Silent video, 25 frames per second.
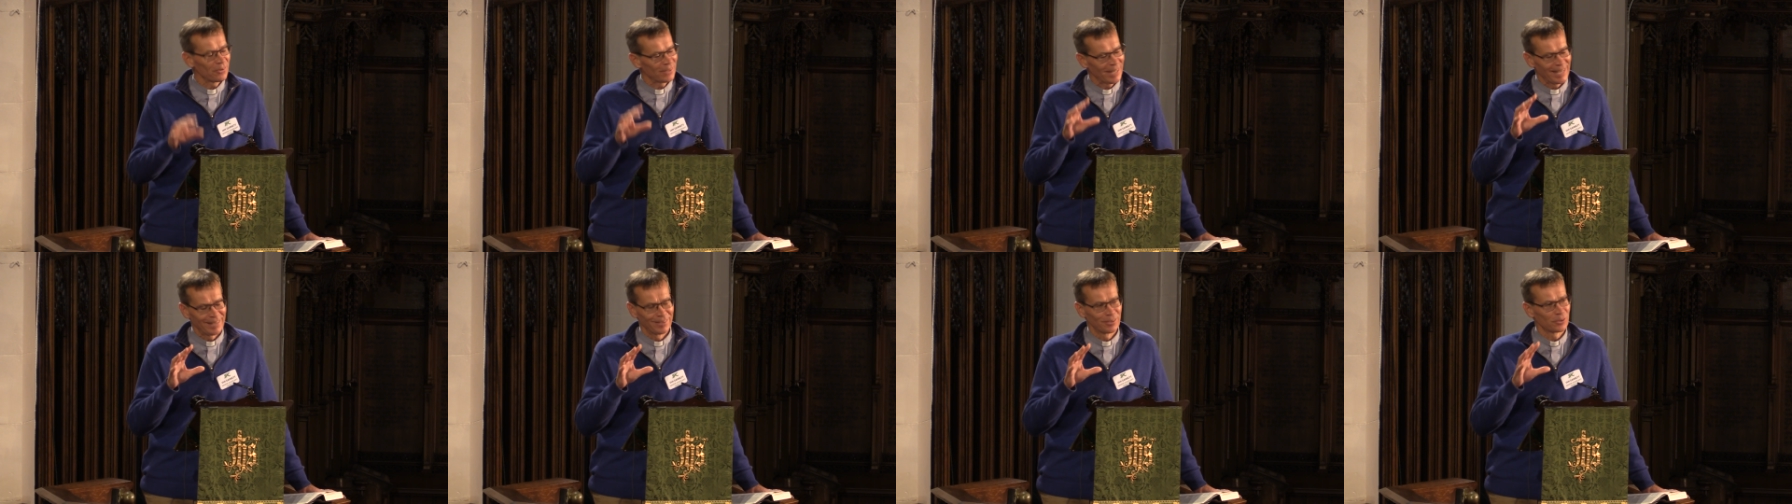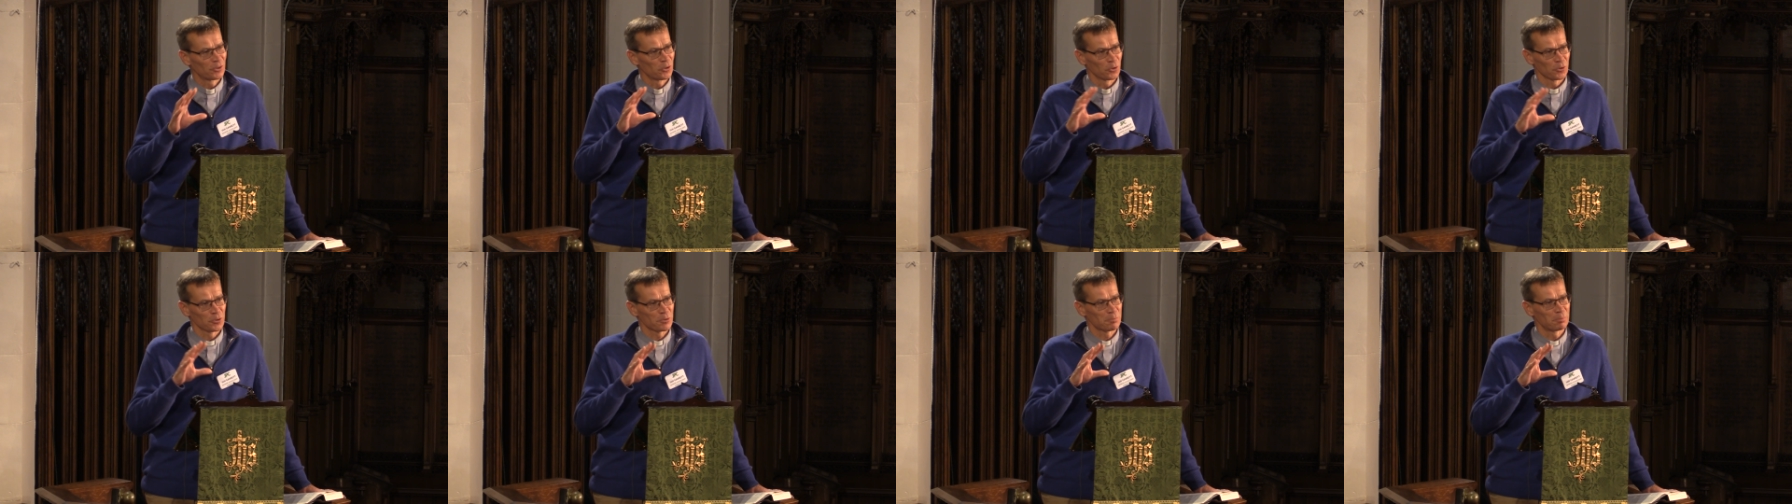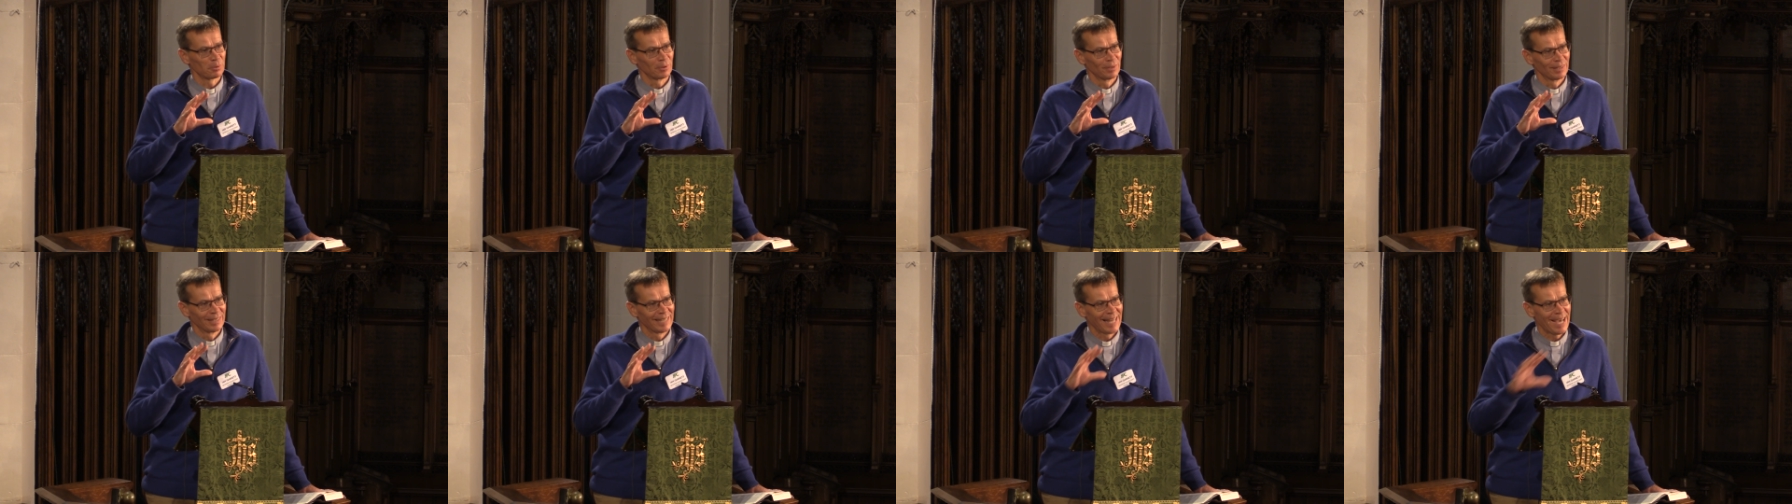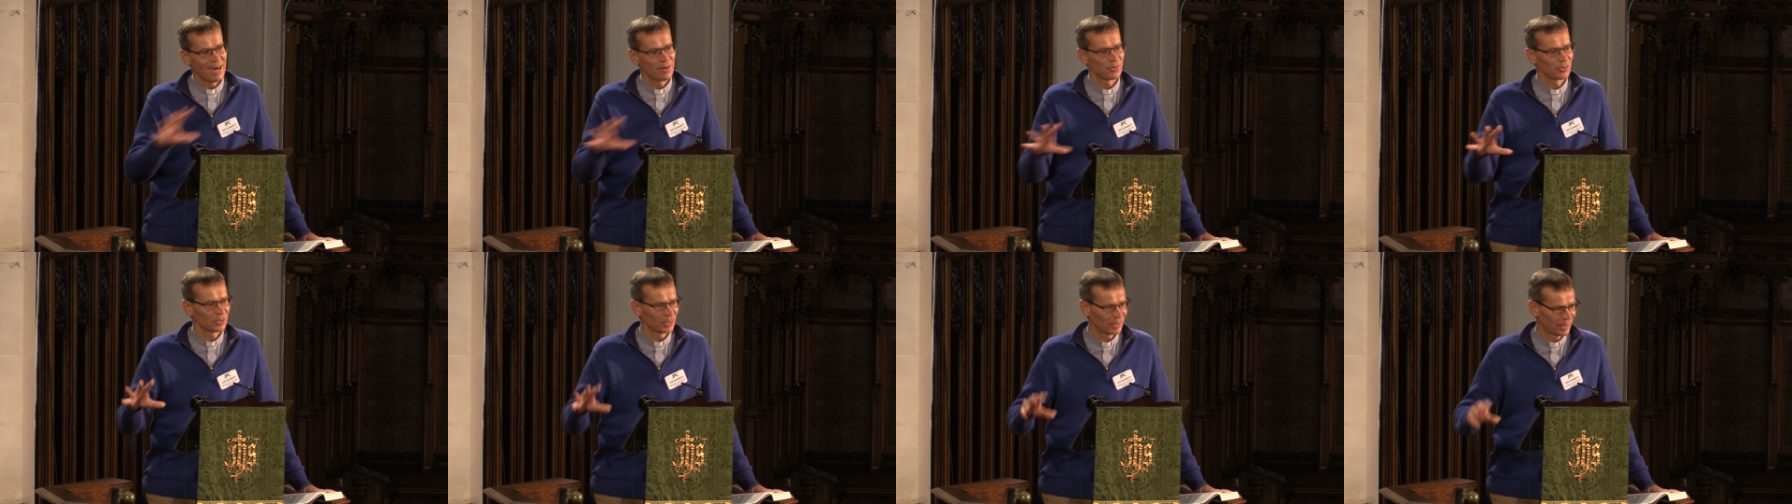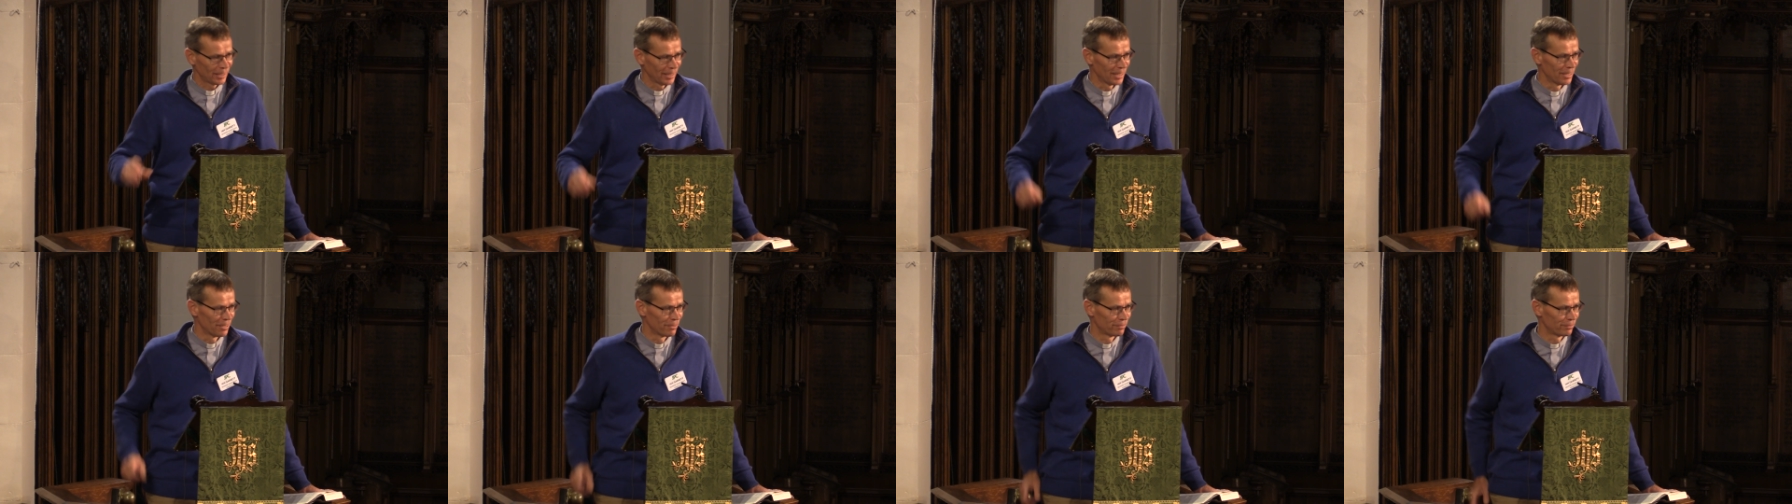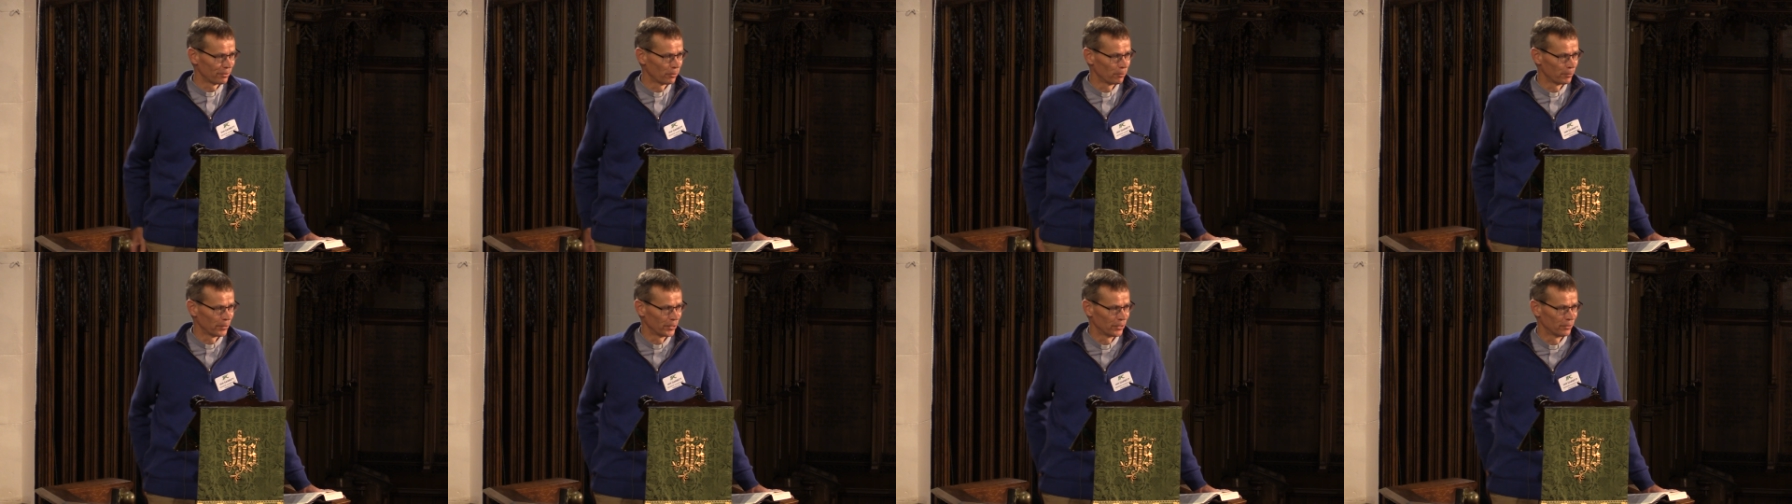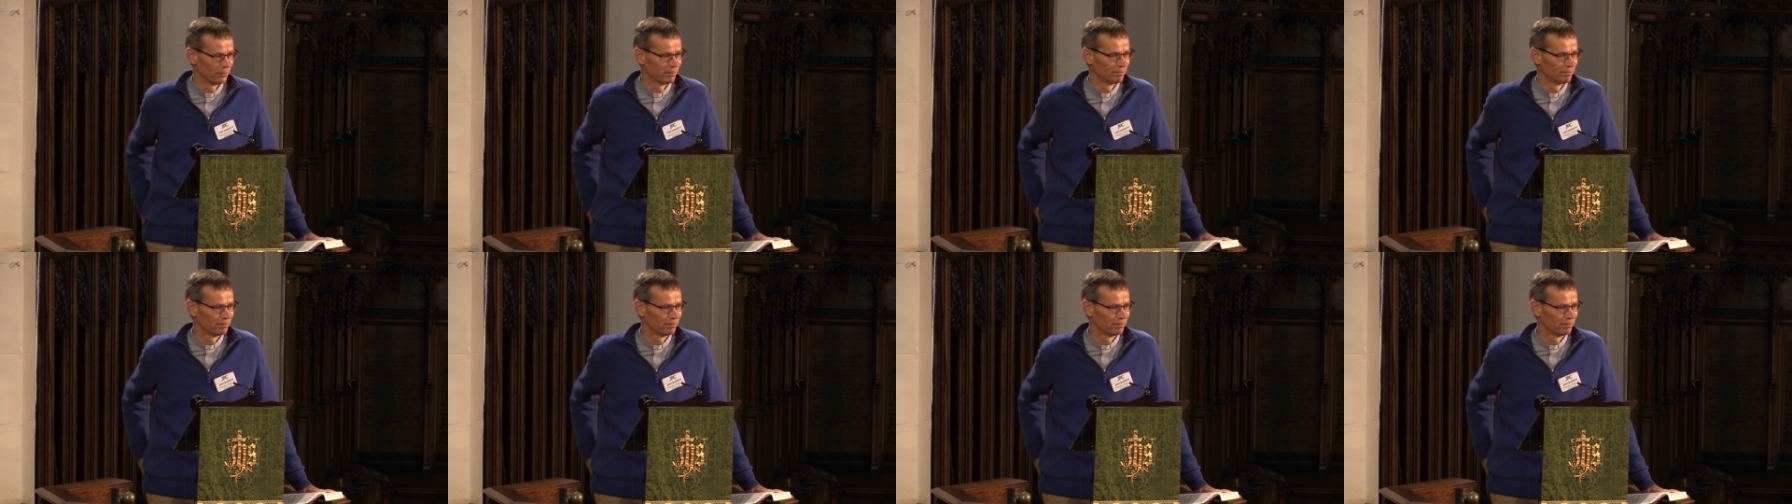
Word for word: get the gospel loud and clear from you.